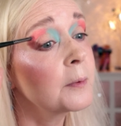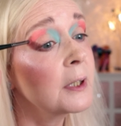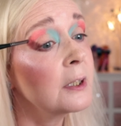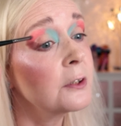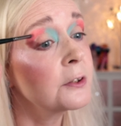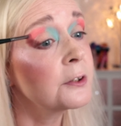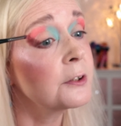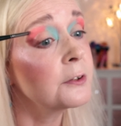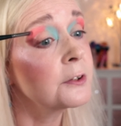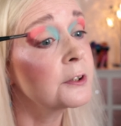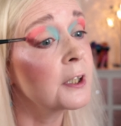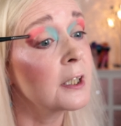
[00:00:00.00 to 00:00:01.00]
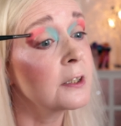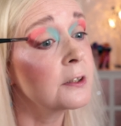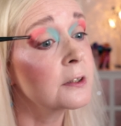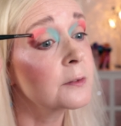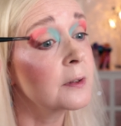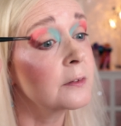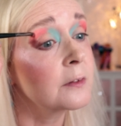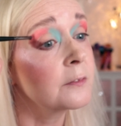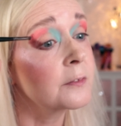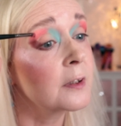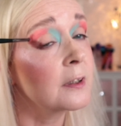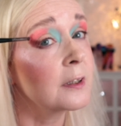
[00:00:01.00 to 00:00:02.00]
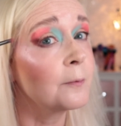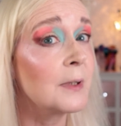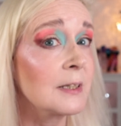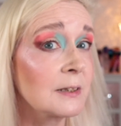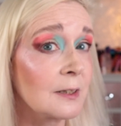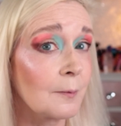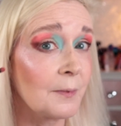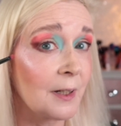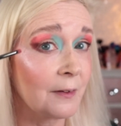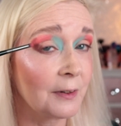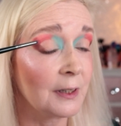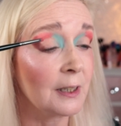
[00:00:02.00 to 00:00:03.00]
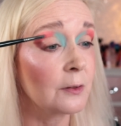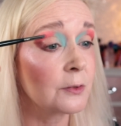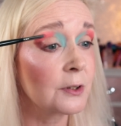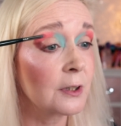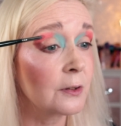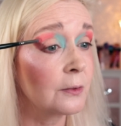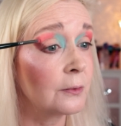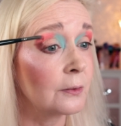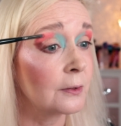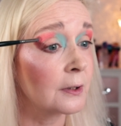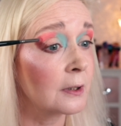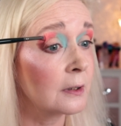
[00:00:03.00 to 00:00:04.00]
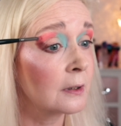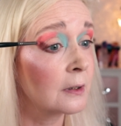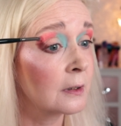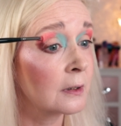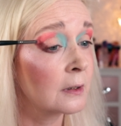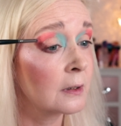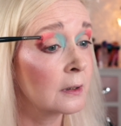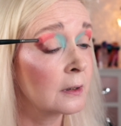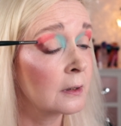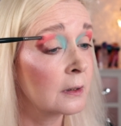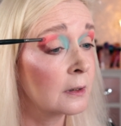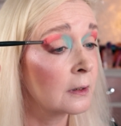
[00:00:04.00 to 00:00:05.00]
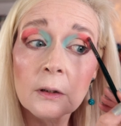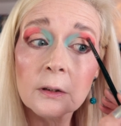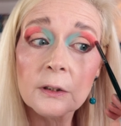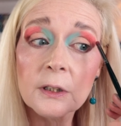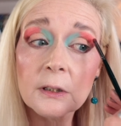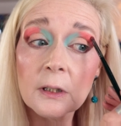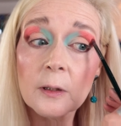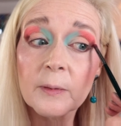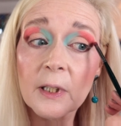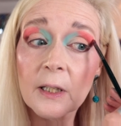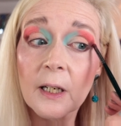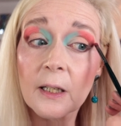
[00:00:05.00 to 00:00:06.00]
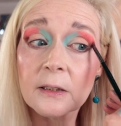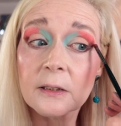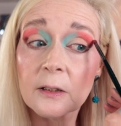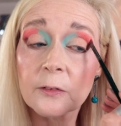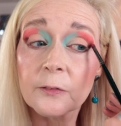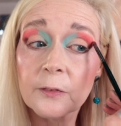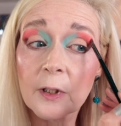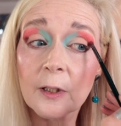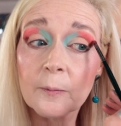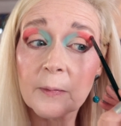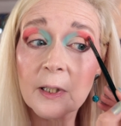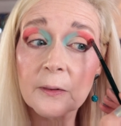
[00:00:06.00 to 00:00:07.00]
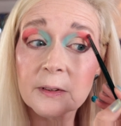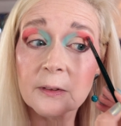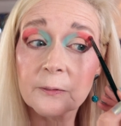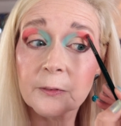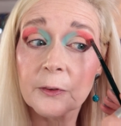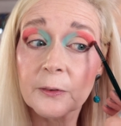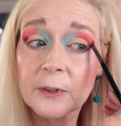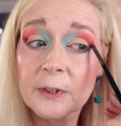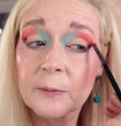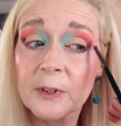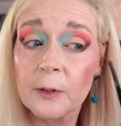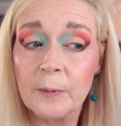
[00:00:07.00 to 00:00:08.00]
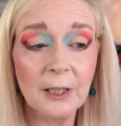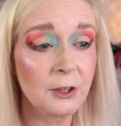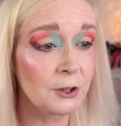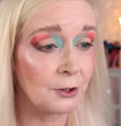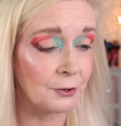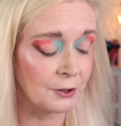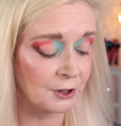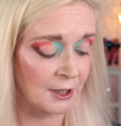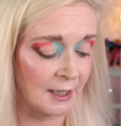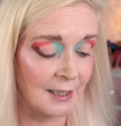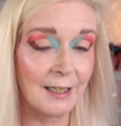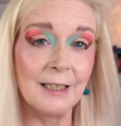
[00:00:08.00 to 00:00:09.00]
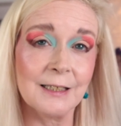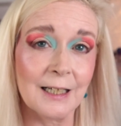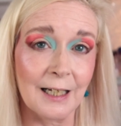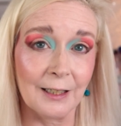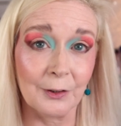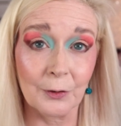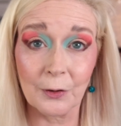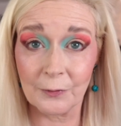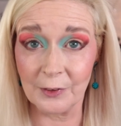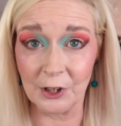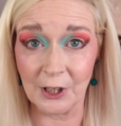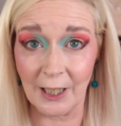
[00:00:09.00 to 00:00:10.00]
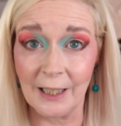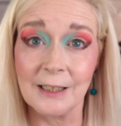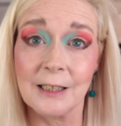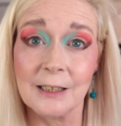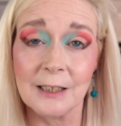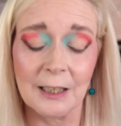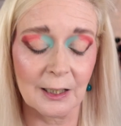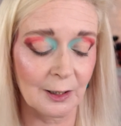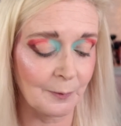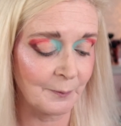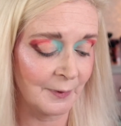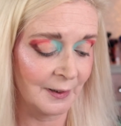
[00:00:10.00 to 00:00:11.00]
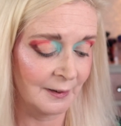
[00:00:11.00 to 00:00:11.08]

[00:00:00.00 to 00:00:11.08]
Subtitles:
peach juice shade, just where I've kind of messed up there in the outer corner. Just going to be a case of going backwards and forwards with the peach juice shade and the coffee shade until I'm